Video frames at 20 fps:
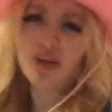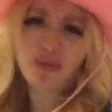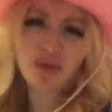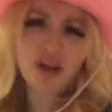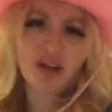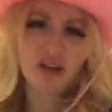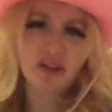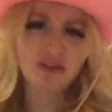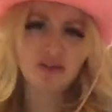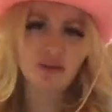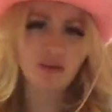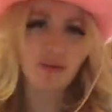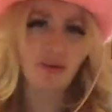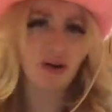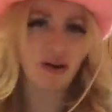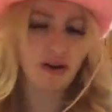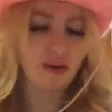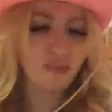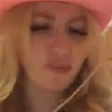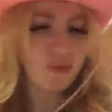We're good. Don't
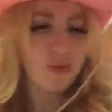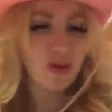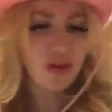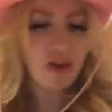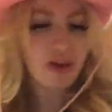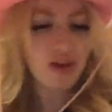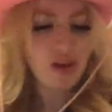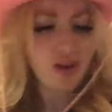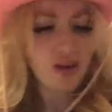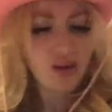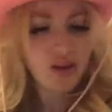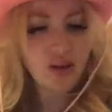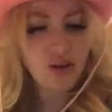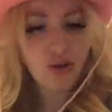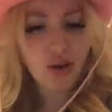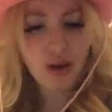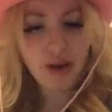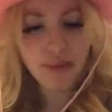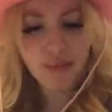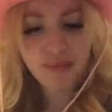worry. Okay.